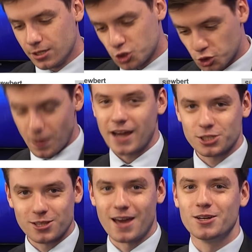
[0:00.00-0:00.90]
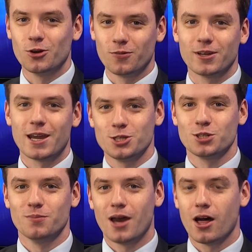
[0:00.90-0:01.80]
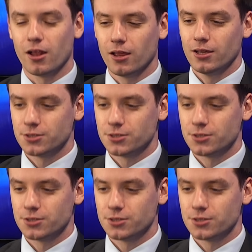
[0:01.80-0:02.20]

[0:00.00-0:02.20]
smash that notification bell